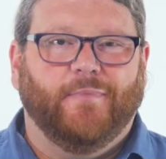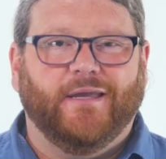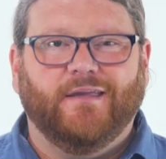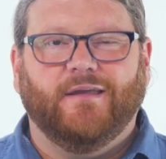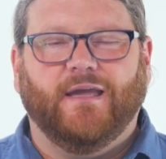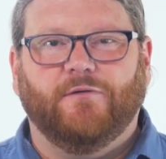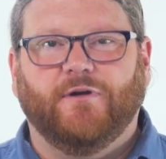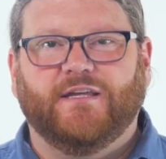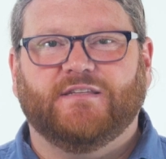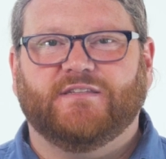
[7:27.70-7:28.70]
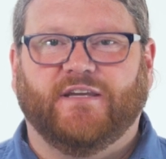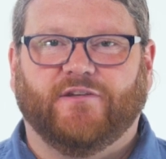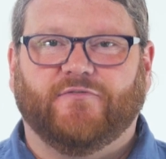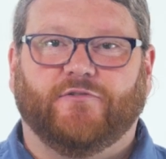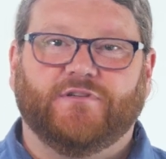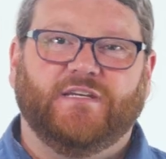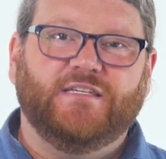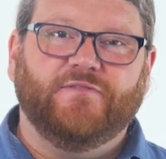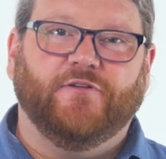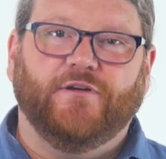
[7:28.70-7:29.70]
Making gateways in Salesforce
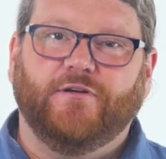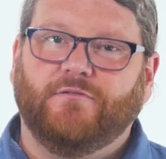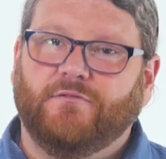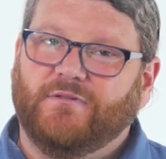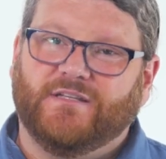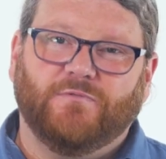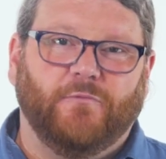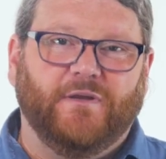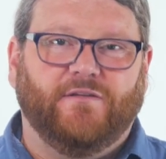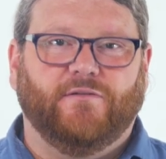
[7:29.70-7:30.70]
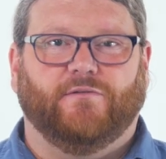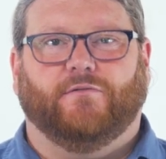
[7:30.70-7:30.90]
easy for you, that's what we do.